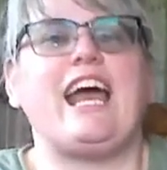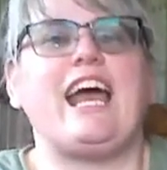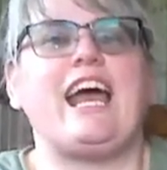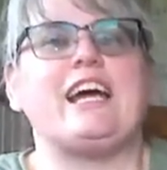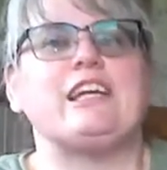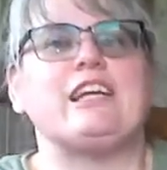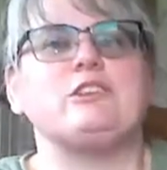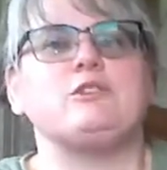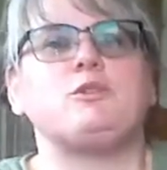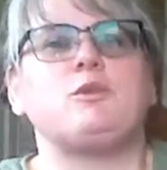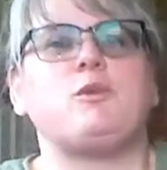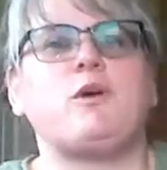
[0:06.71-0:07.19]

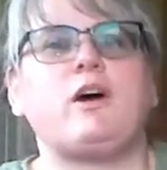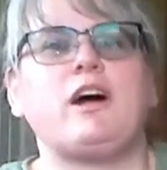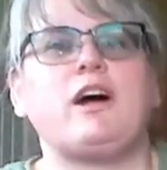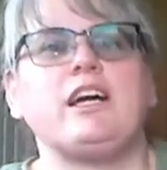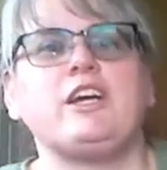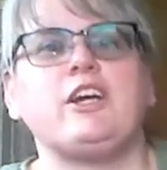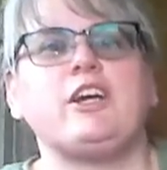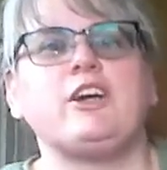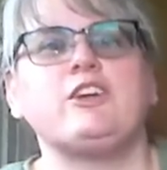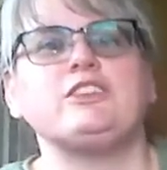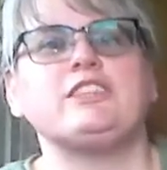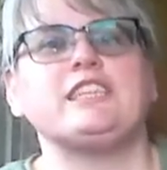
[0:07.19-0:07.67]
and
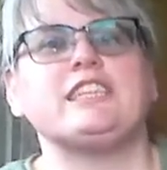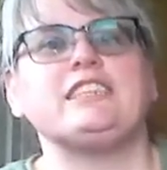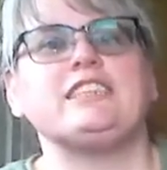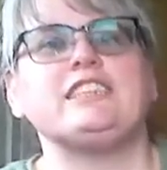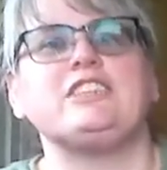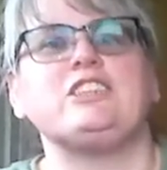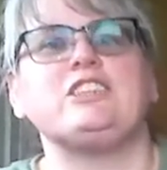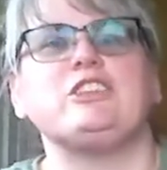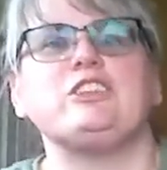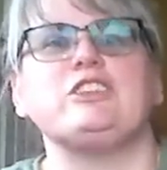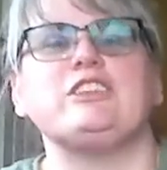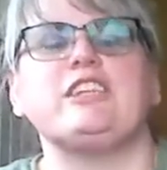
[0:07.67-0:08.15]
what goes
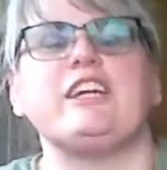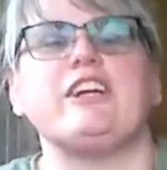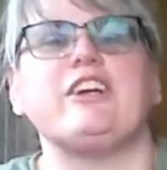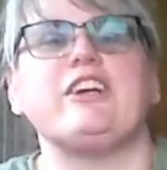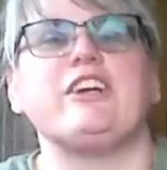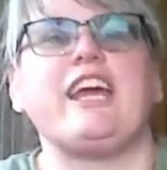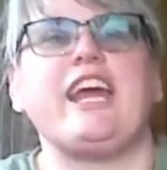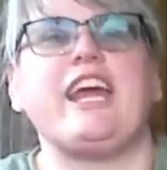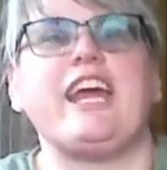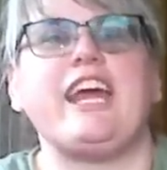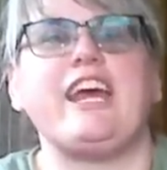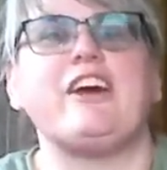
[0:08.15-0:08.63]
into
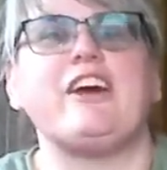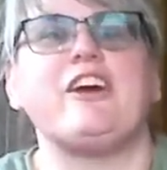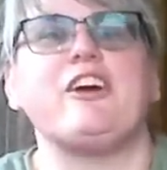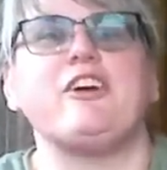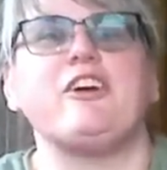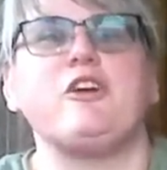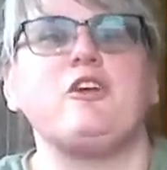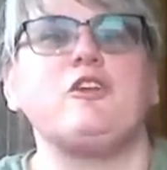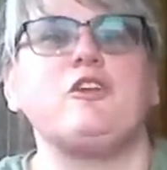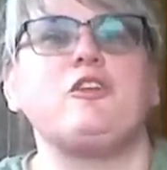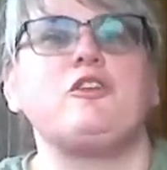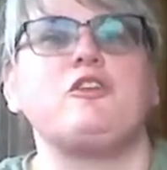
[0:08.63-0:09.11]
their
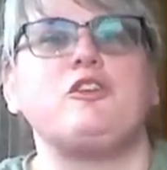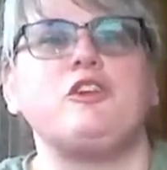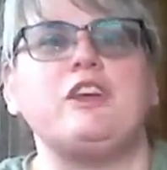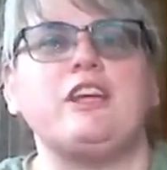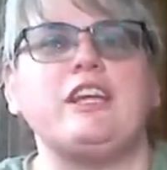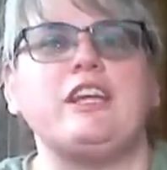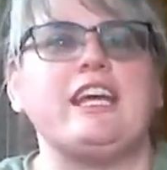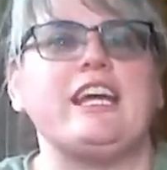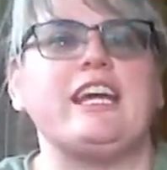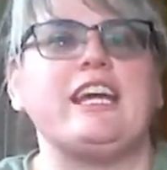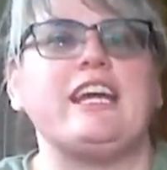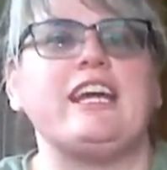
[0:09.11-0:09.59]
care,
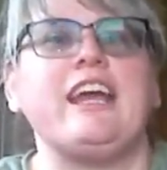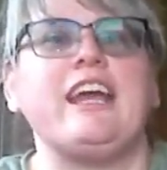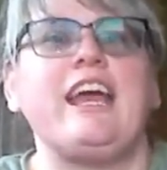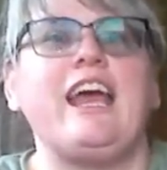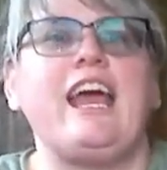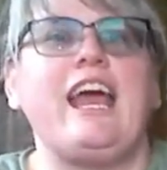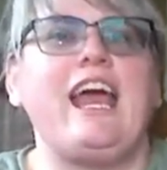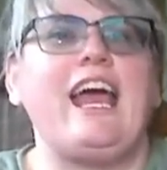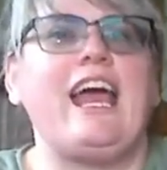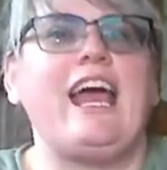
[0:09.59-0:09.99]
feeding,